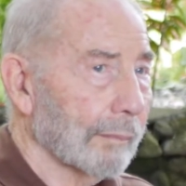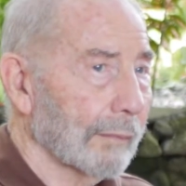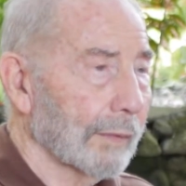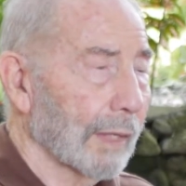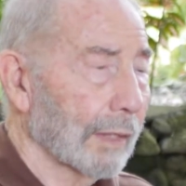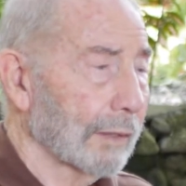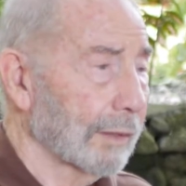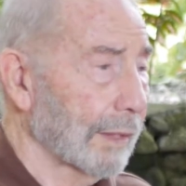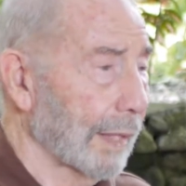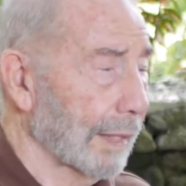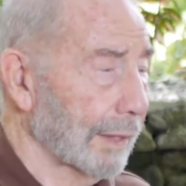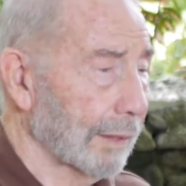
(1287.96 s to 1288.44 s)

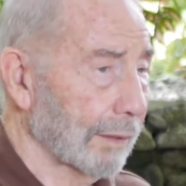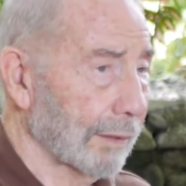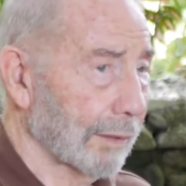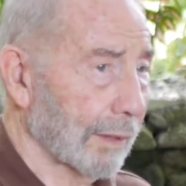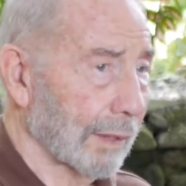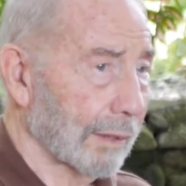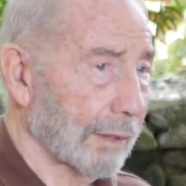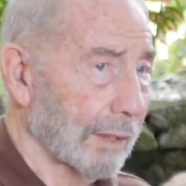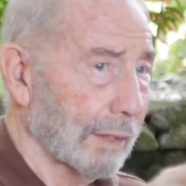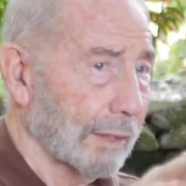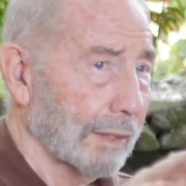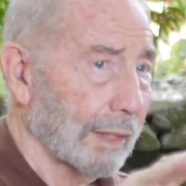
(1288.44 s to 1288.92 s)
Then,
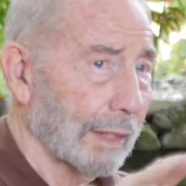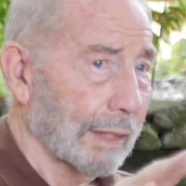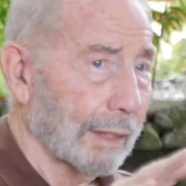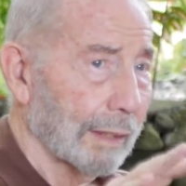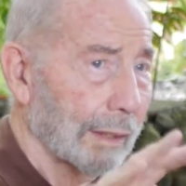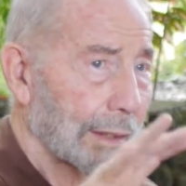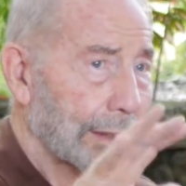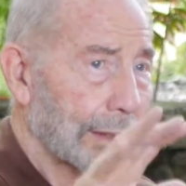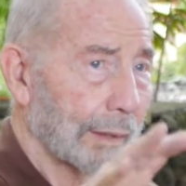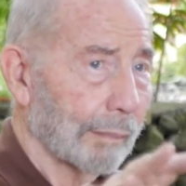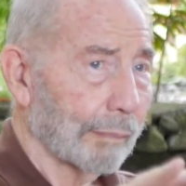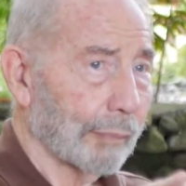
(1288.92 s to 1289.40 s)
as I say,
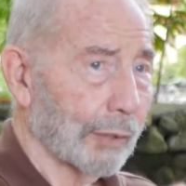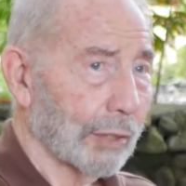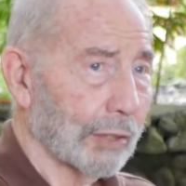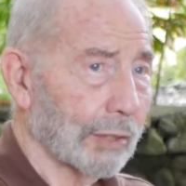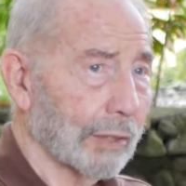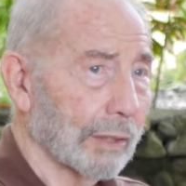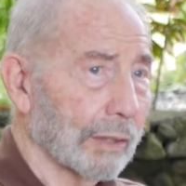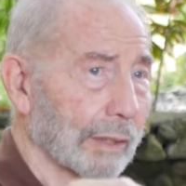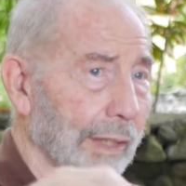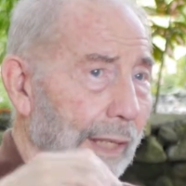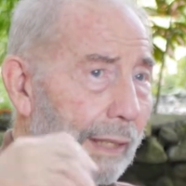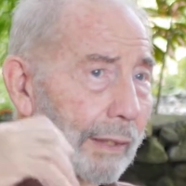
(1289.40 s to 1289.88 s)
the
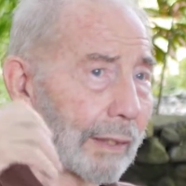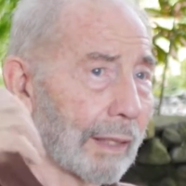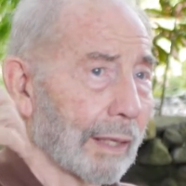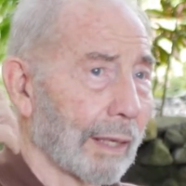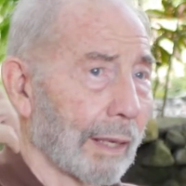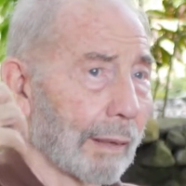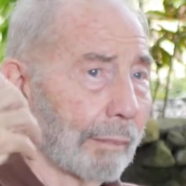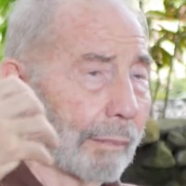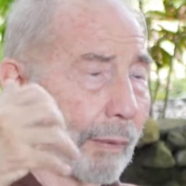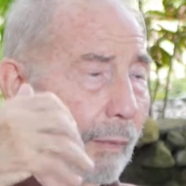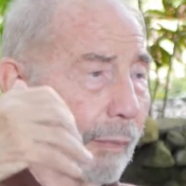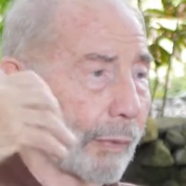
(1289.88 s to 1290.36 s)
prison. Then,
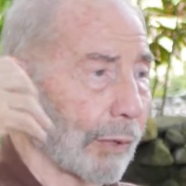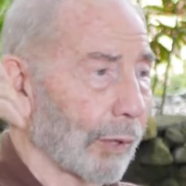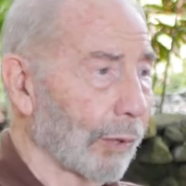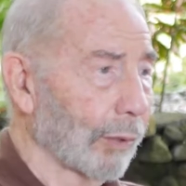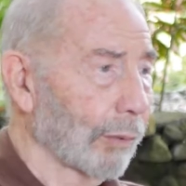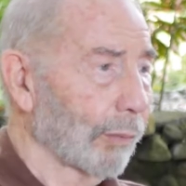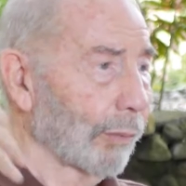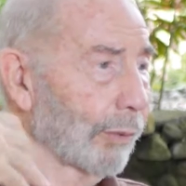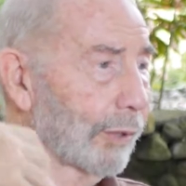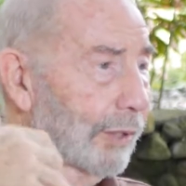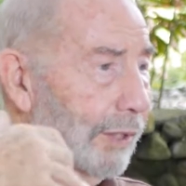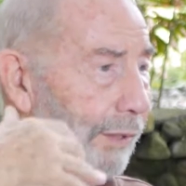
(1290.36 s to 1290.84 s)
but
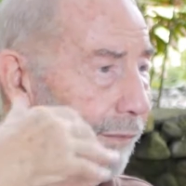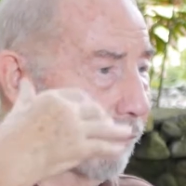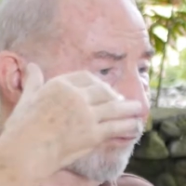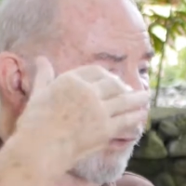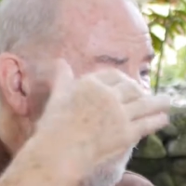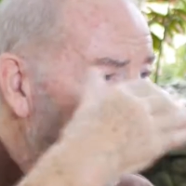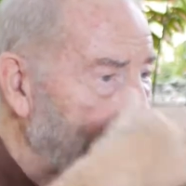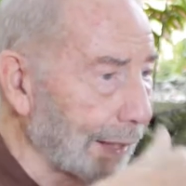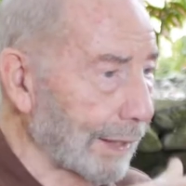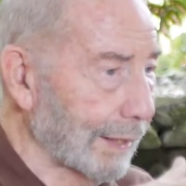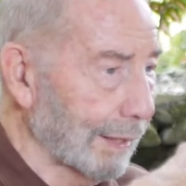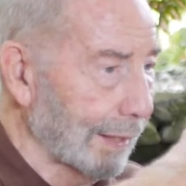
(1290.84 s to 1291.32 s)
we
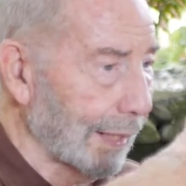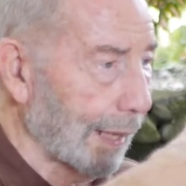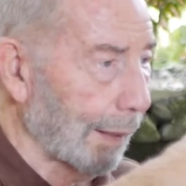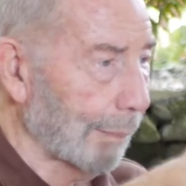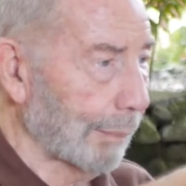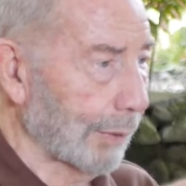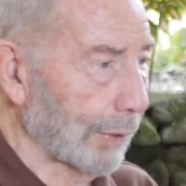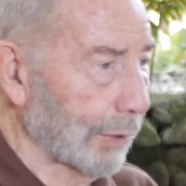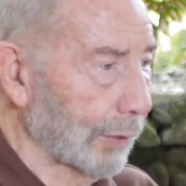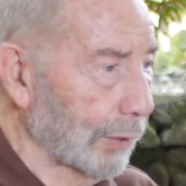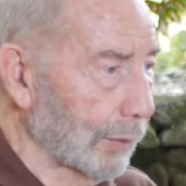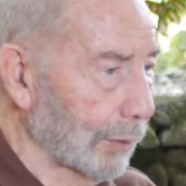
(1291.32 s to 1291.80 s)
divided up
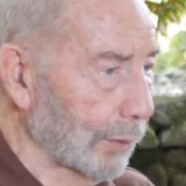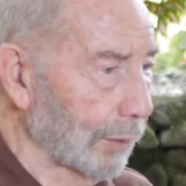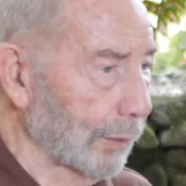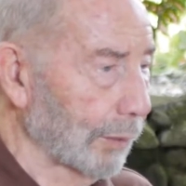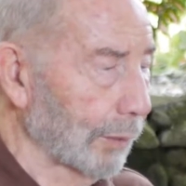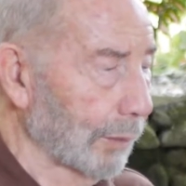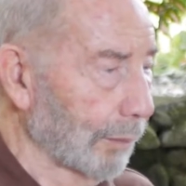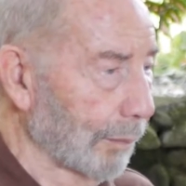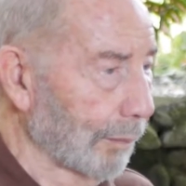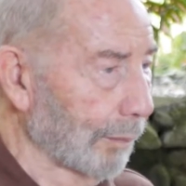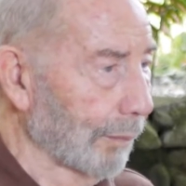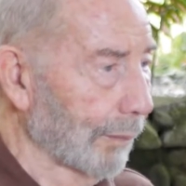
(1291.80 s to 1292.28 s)
into
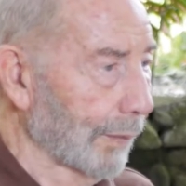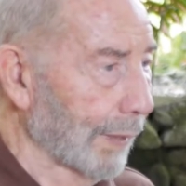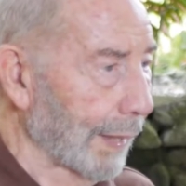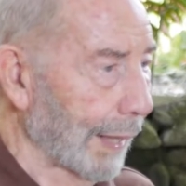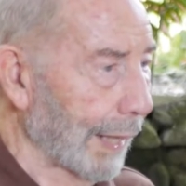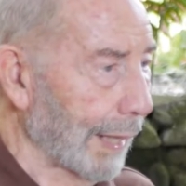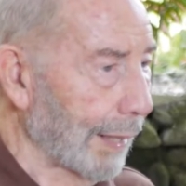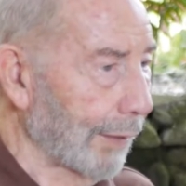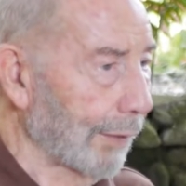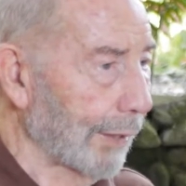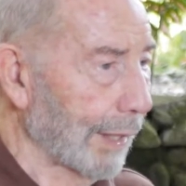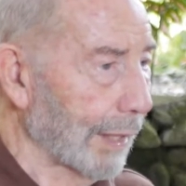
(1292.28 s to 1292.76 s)

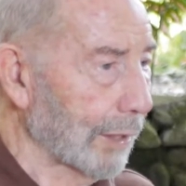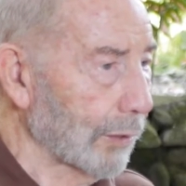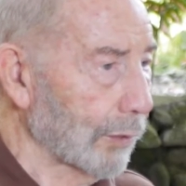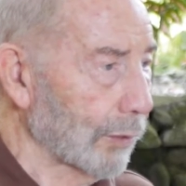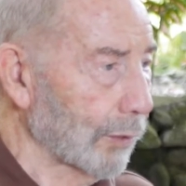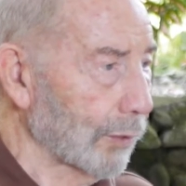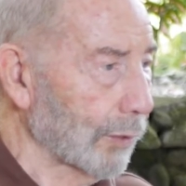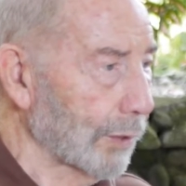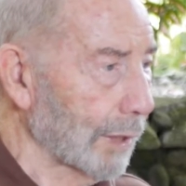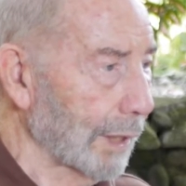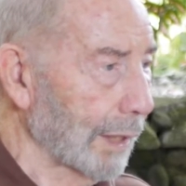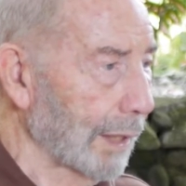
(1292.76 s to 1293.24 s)
areas.
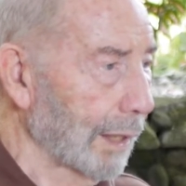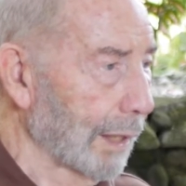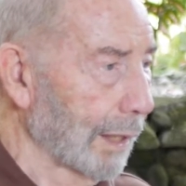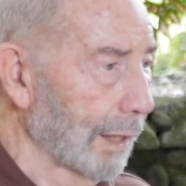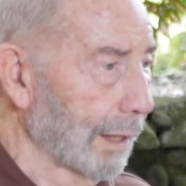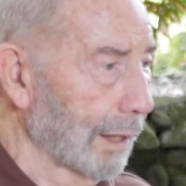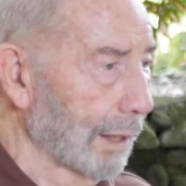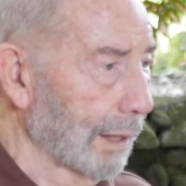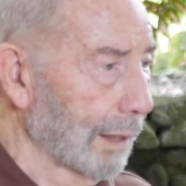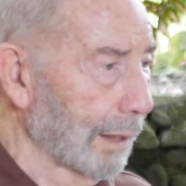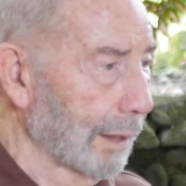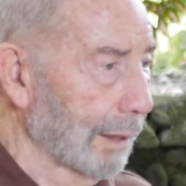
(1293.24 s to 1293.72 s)
You see.
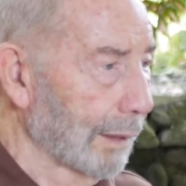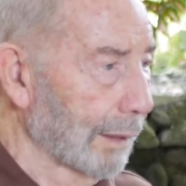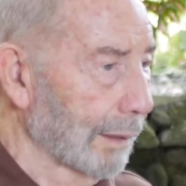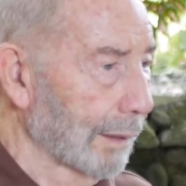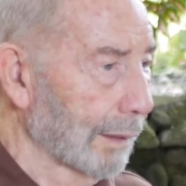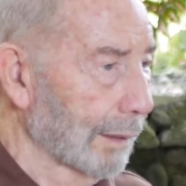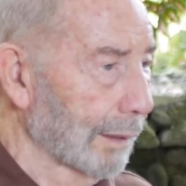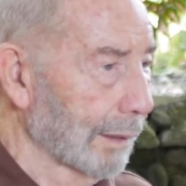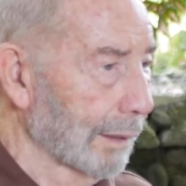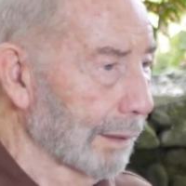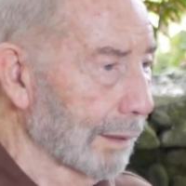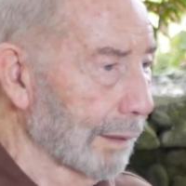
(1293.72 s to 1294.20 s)

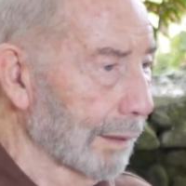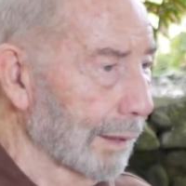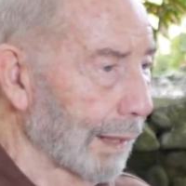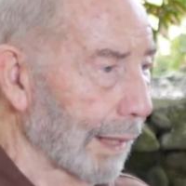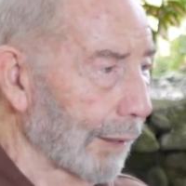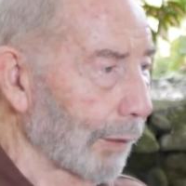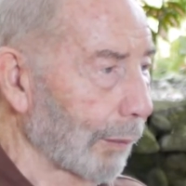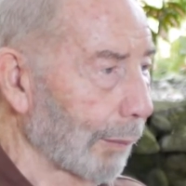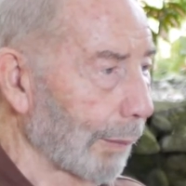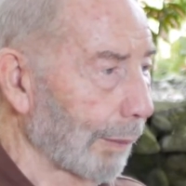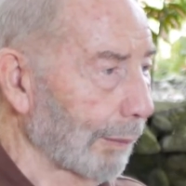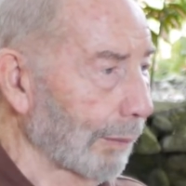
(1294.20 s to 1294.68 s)
I
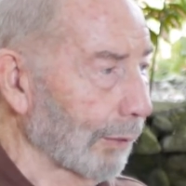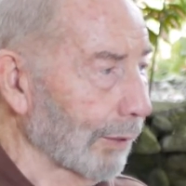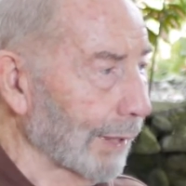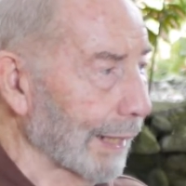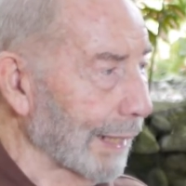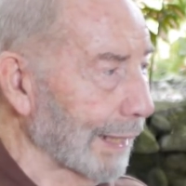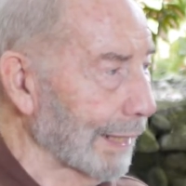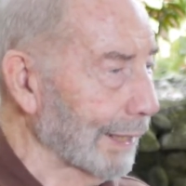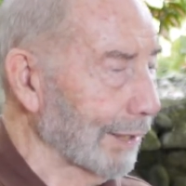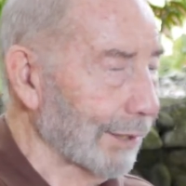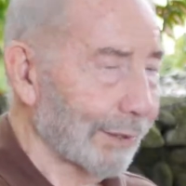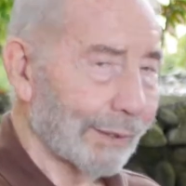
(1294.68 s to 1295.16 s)
hope I'm not
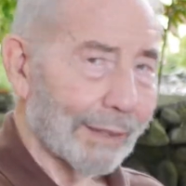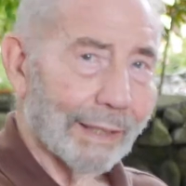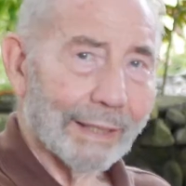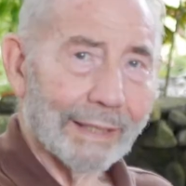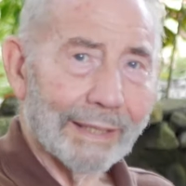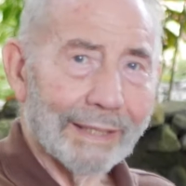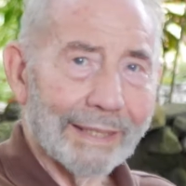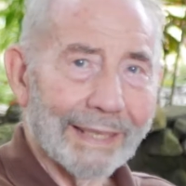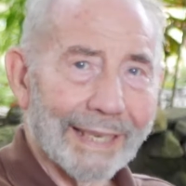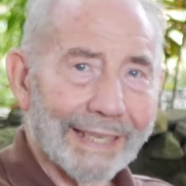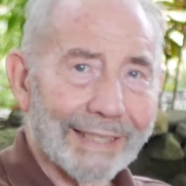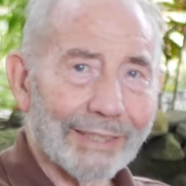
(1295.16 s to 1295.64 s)
getting into
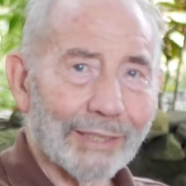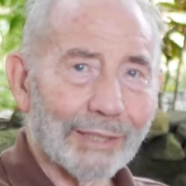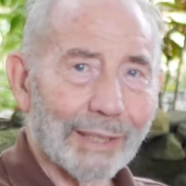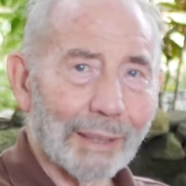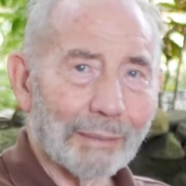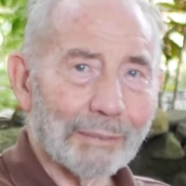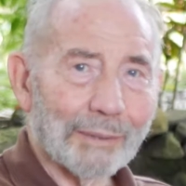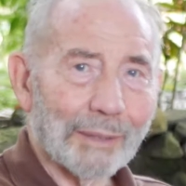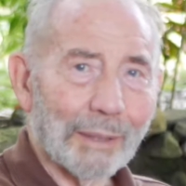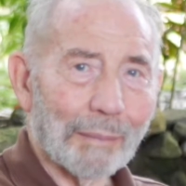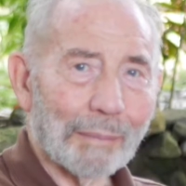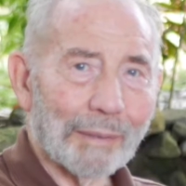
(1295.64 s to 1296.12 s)
any next
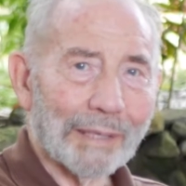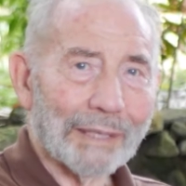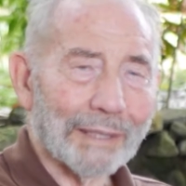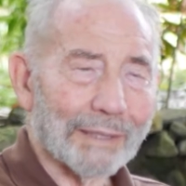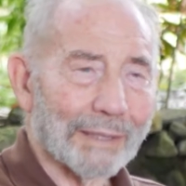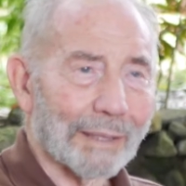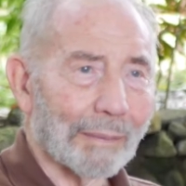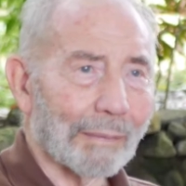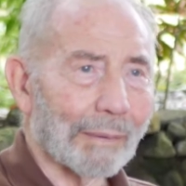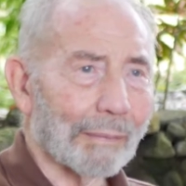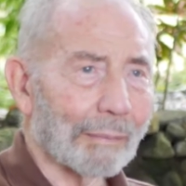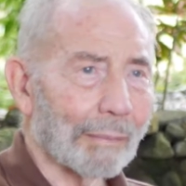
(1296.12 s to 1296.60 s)
subject,
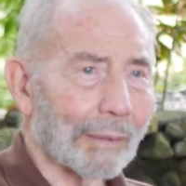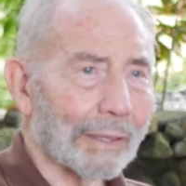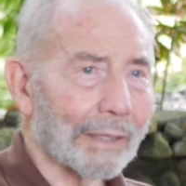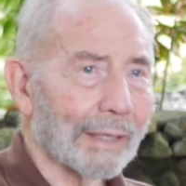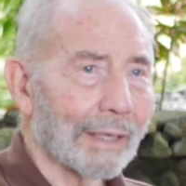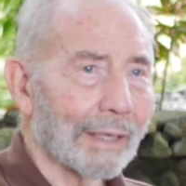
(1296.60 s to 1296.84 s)
but